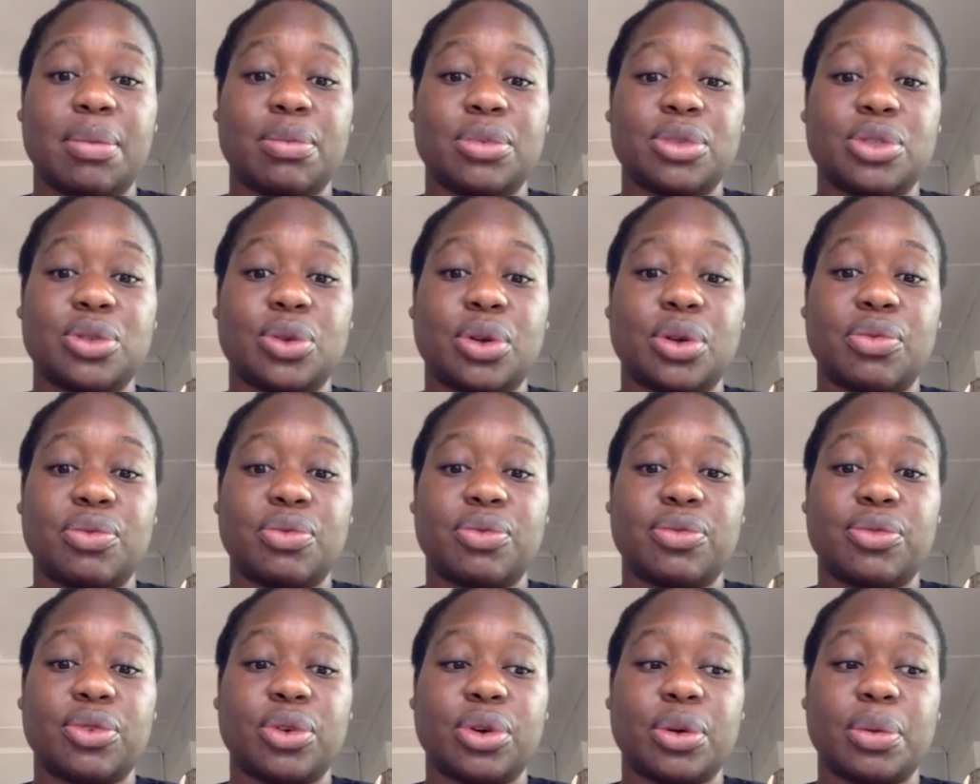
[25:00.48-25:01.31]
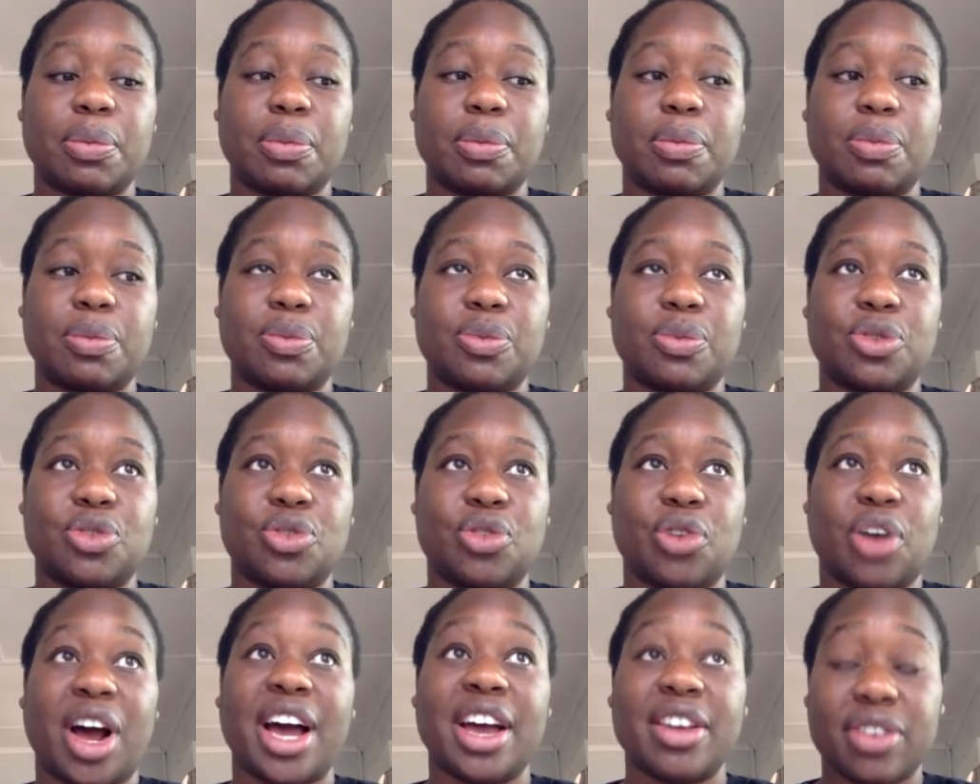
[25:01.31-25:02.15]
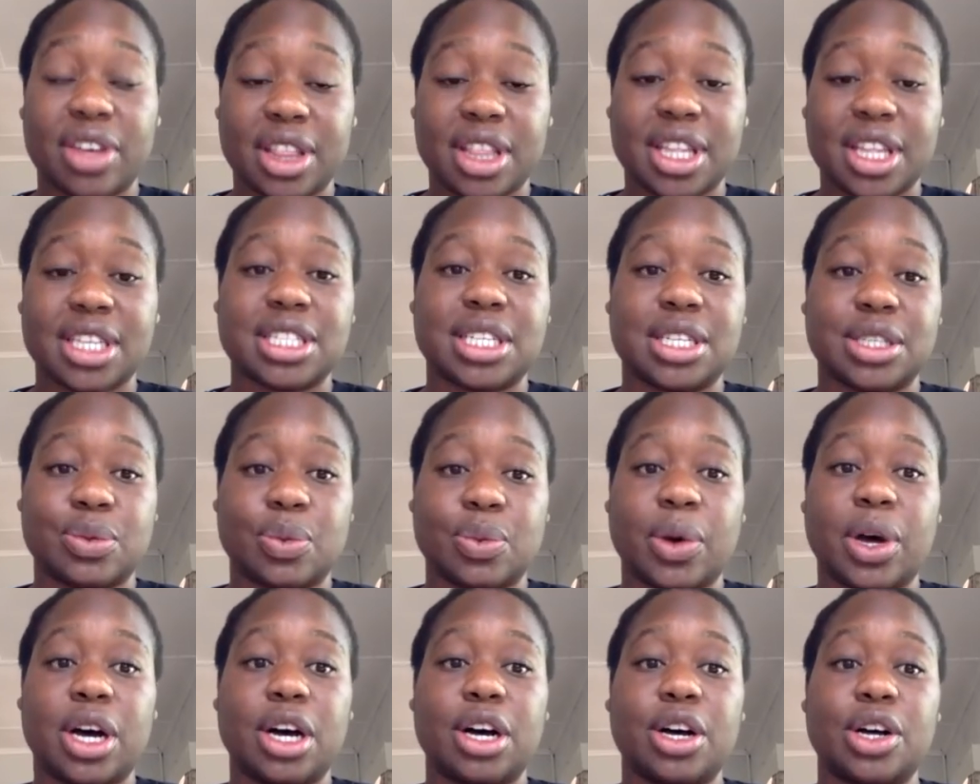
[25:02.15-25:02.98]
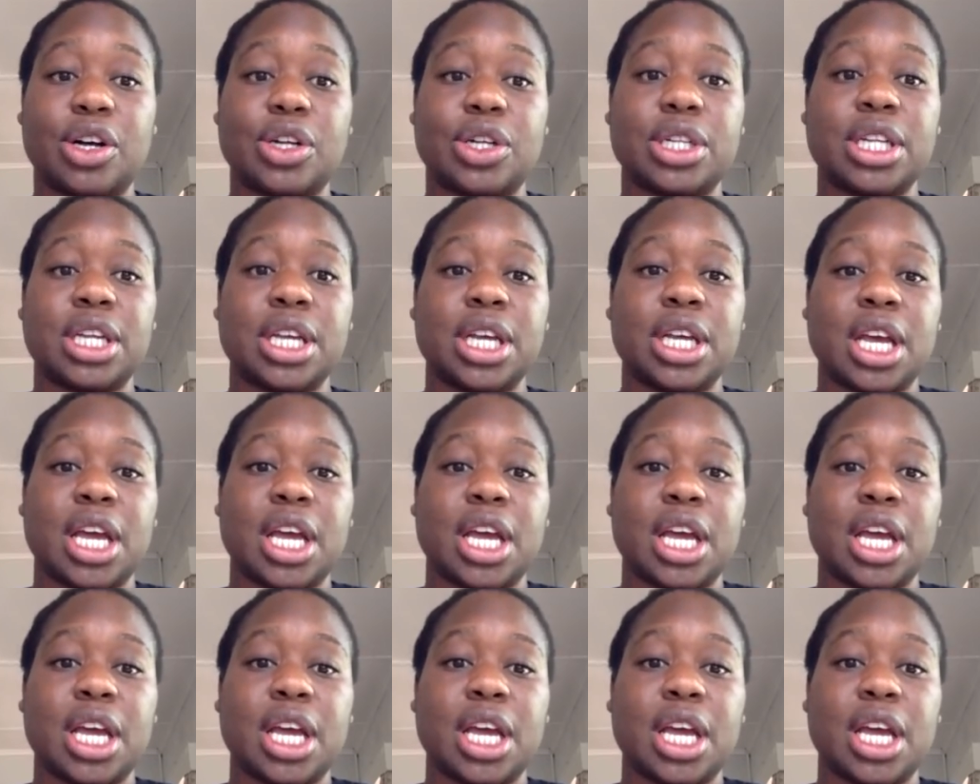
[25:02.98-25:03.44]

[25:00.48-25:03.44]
sort of driving this as well.